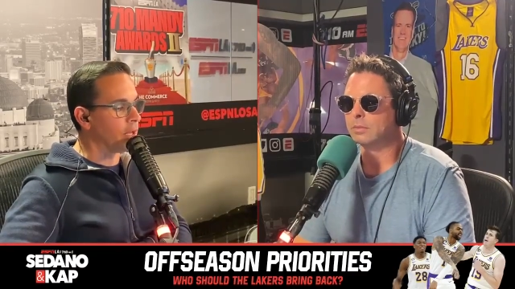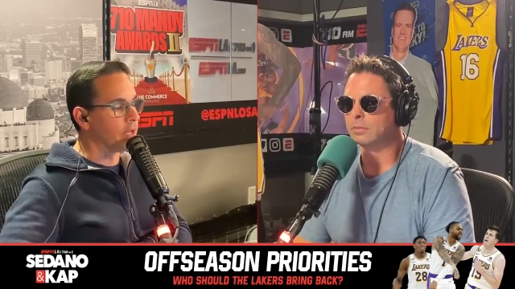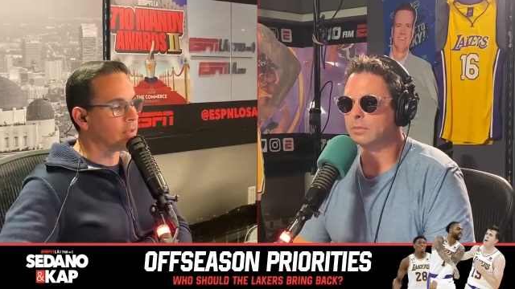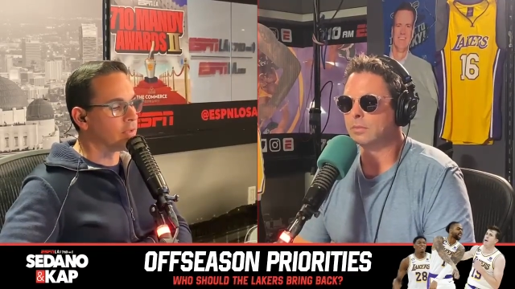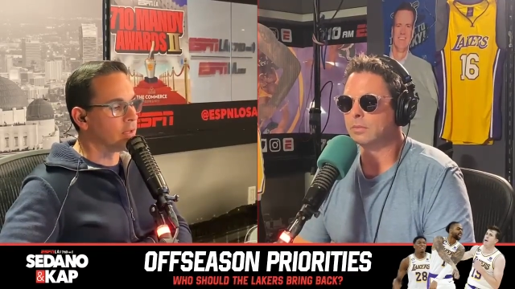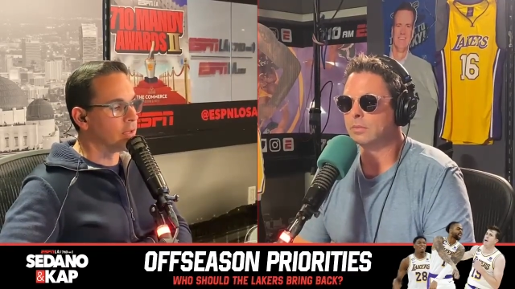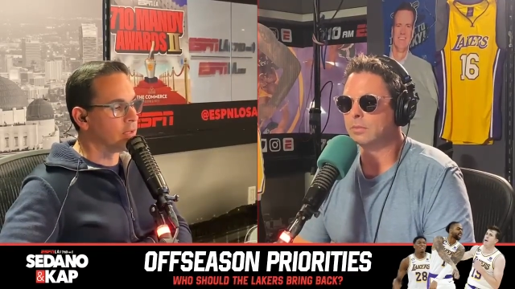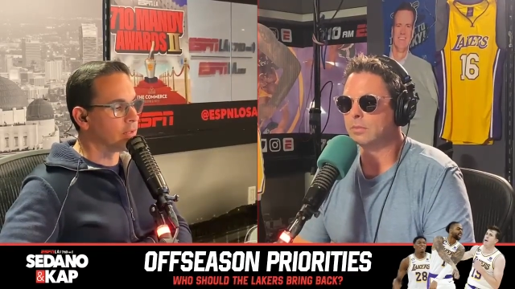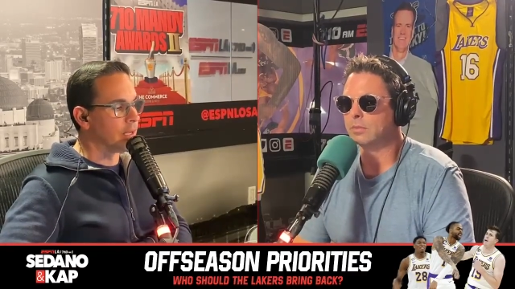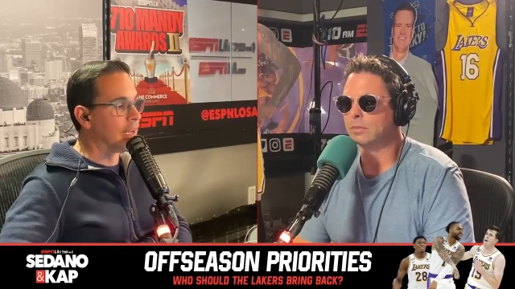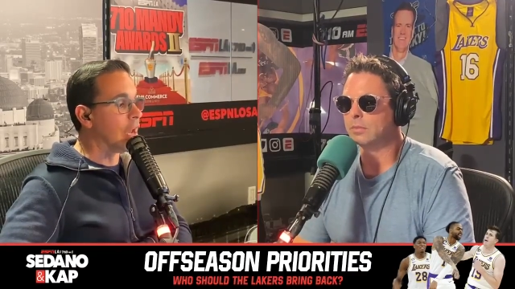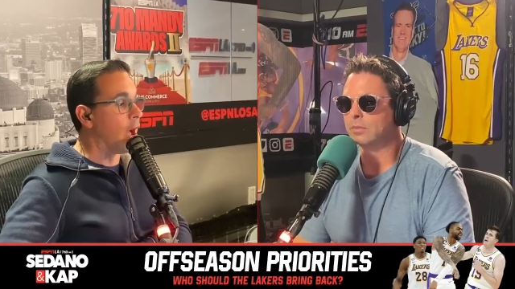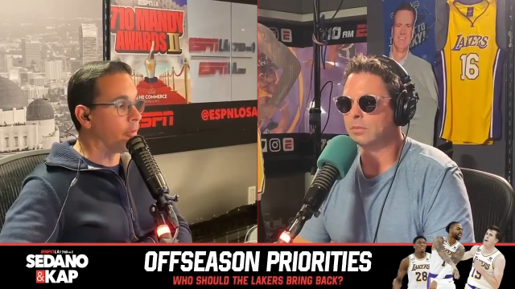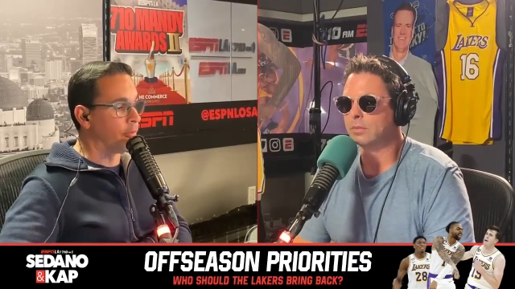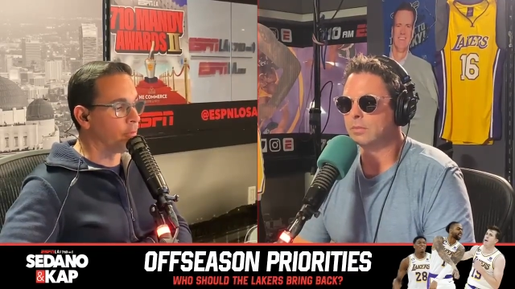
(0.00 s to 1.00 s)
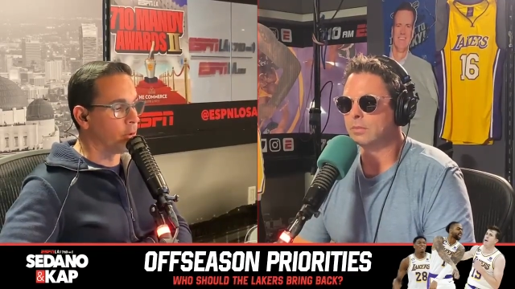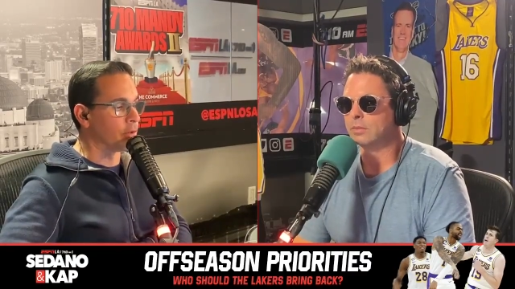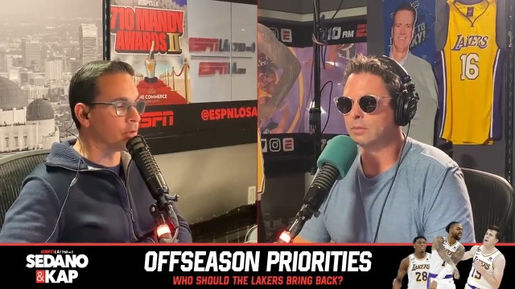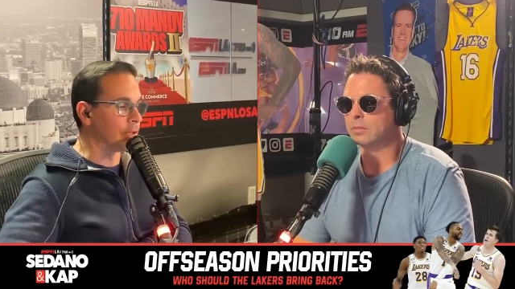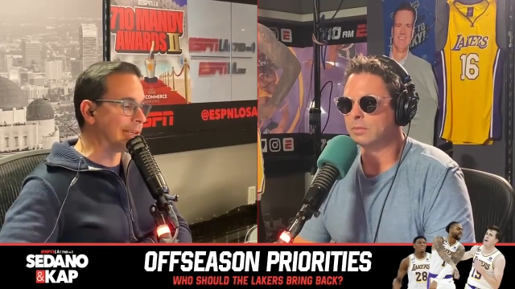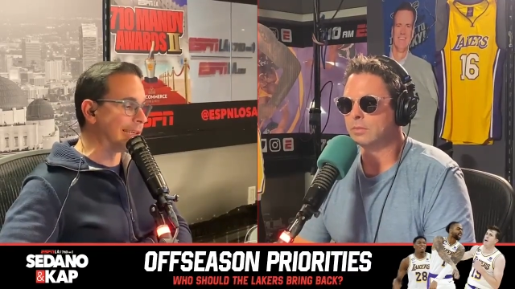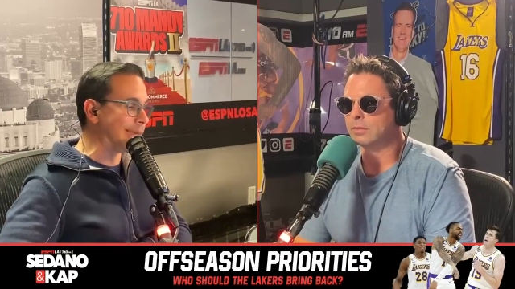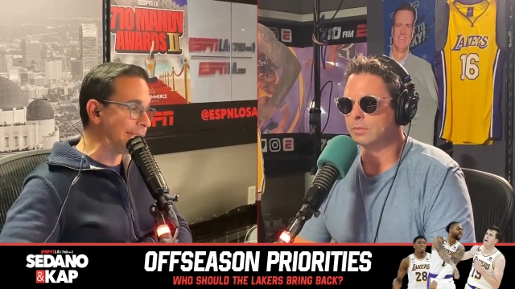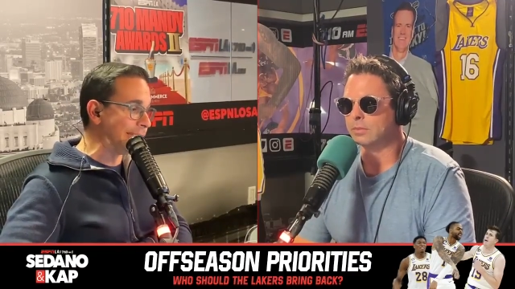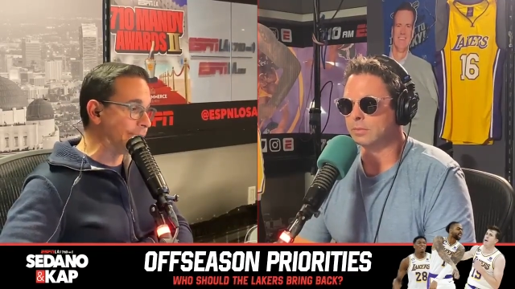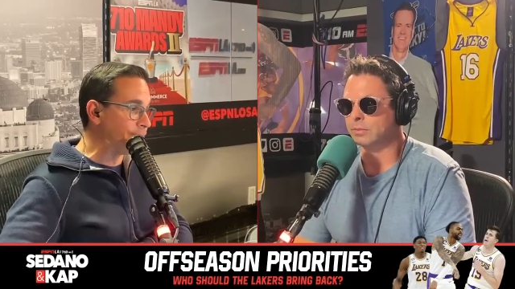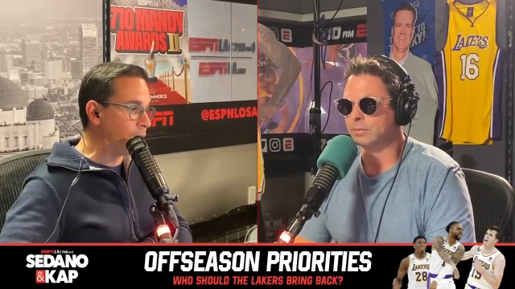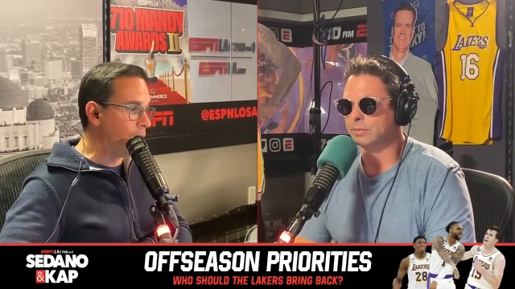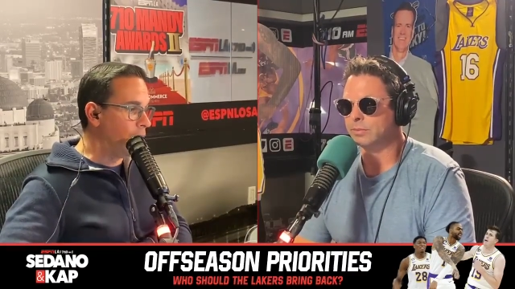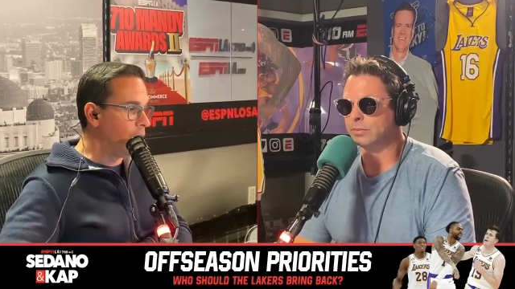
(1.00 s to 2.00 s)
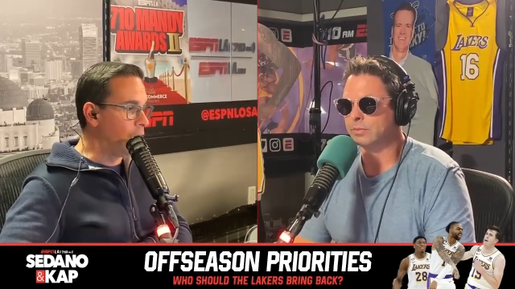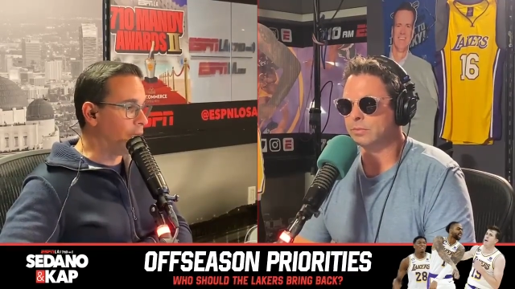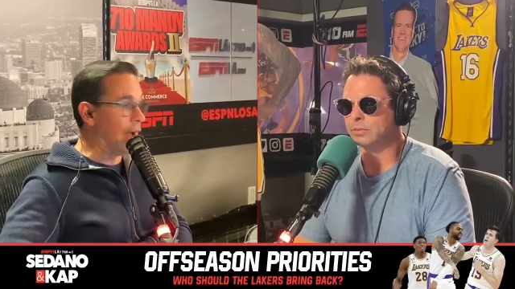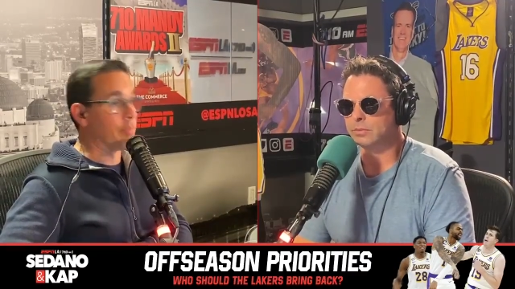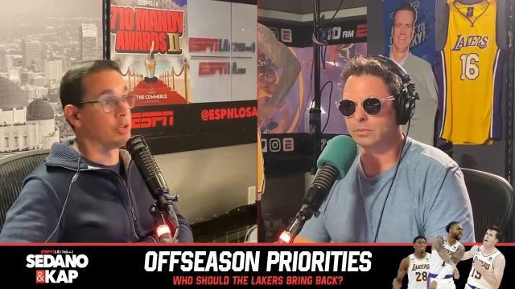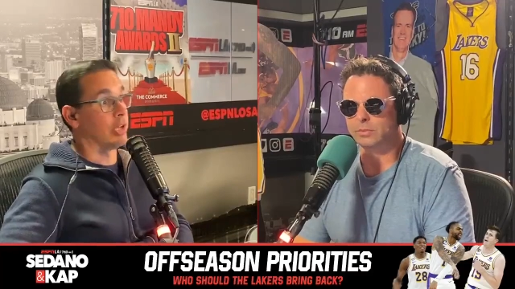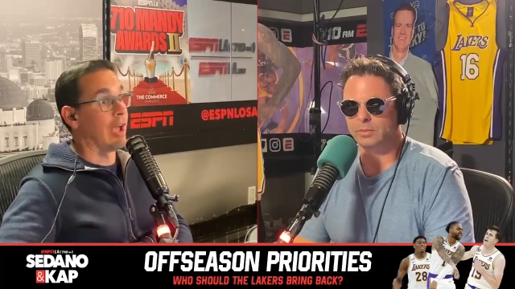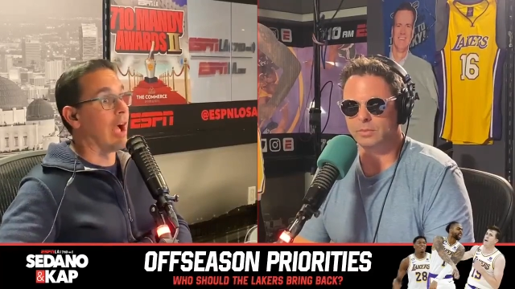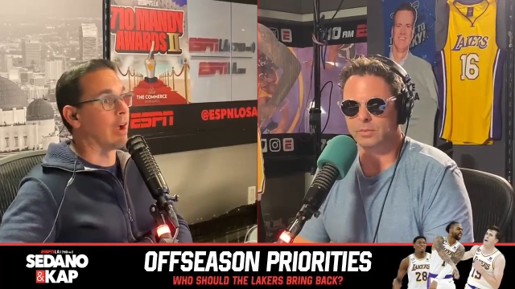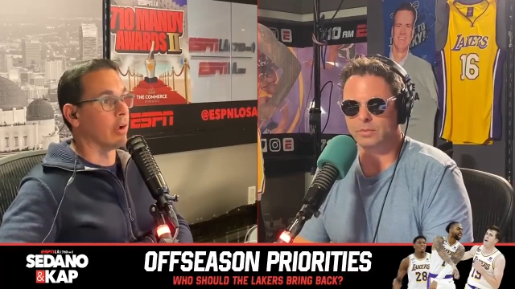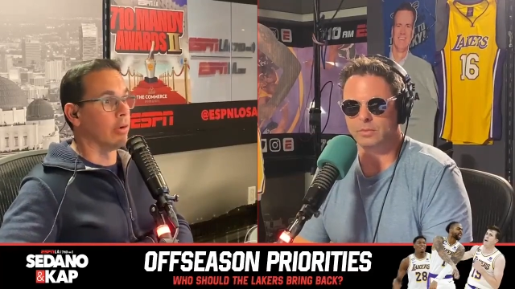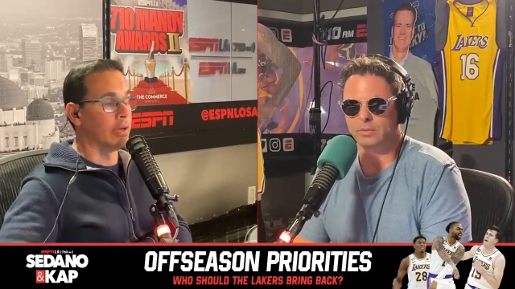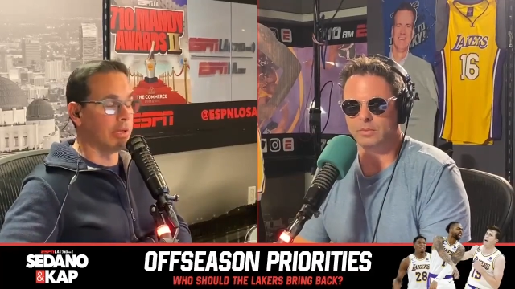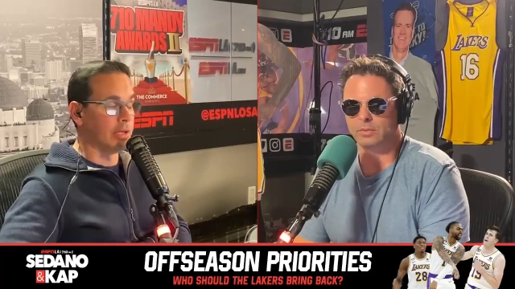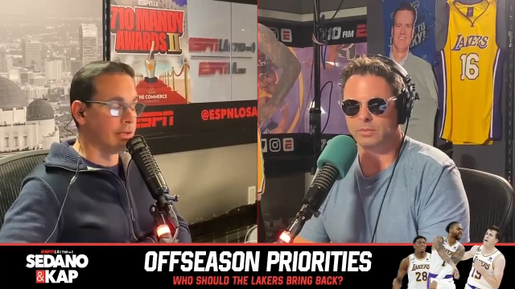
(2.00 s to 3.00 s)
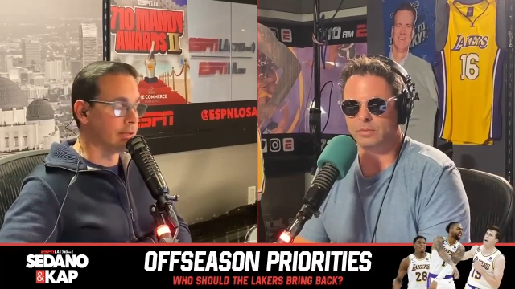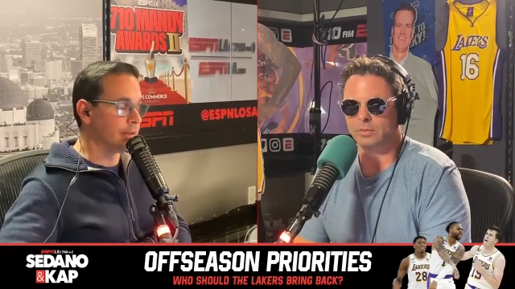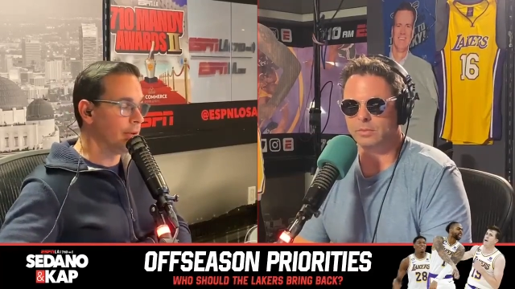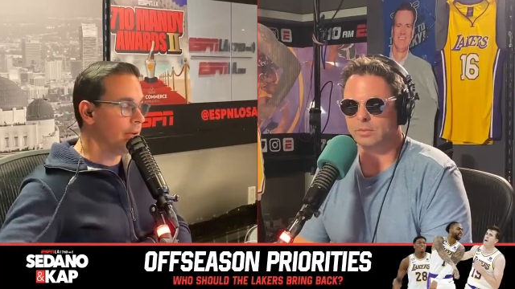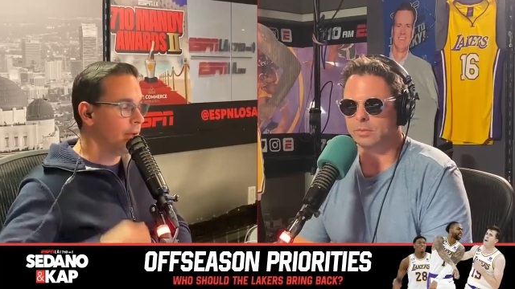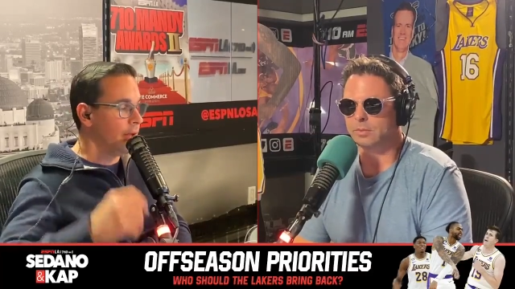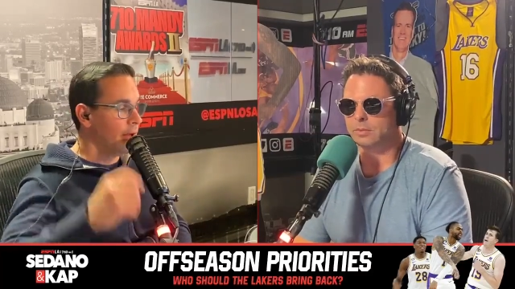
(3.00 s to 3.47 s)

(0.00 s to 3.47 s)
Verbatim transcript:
Speaker 1: says, is enough personally. But mm. if I'm Chicago, at least,